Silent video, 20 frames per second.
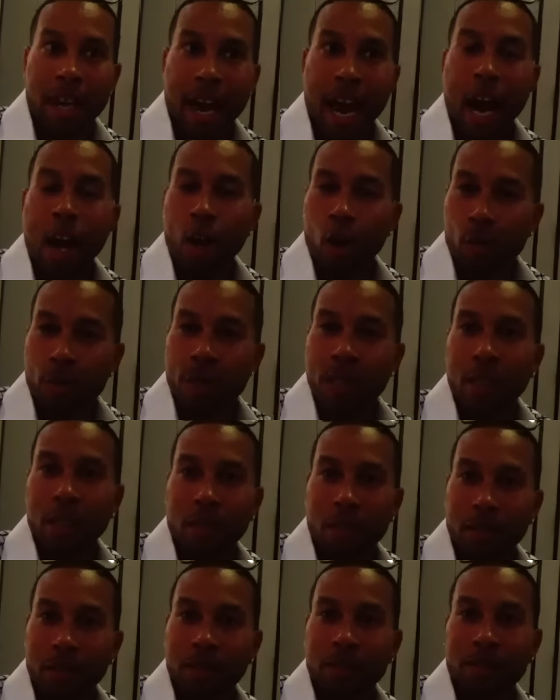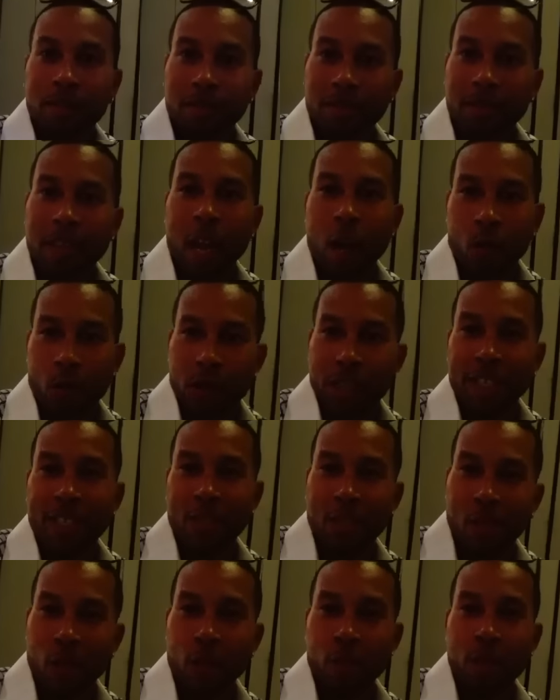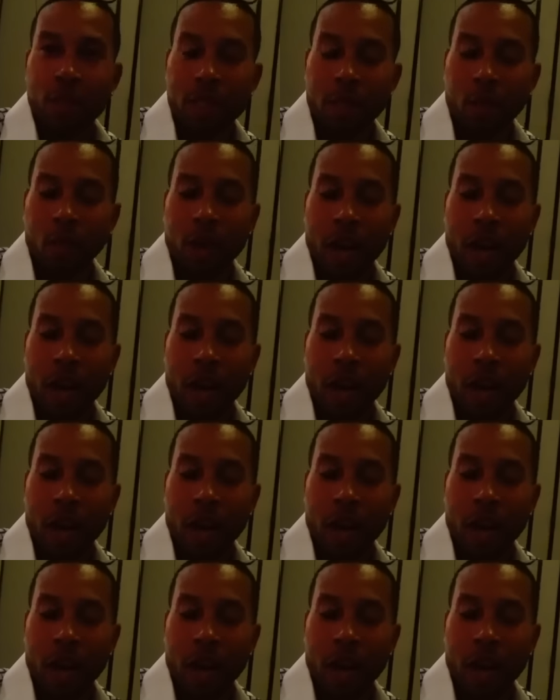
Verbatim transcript: I hope so. I really do hope so.